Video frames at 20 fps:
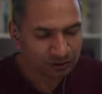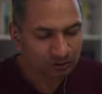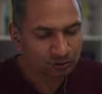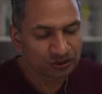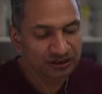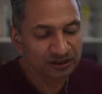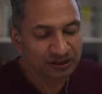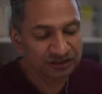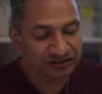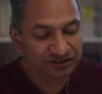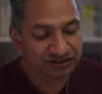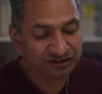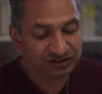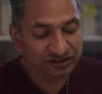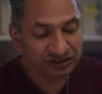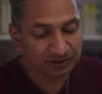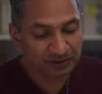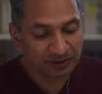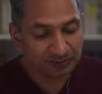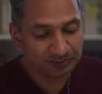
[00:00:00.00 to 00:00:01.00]

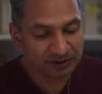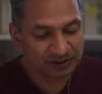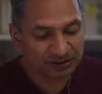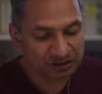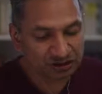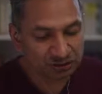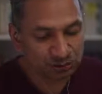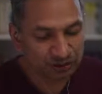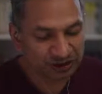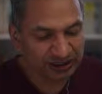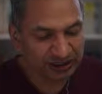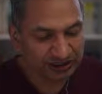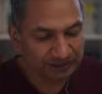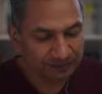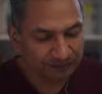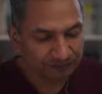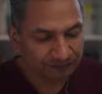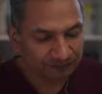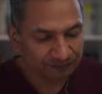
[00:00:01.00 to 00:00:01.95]
Relationship between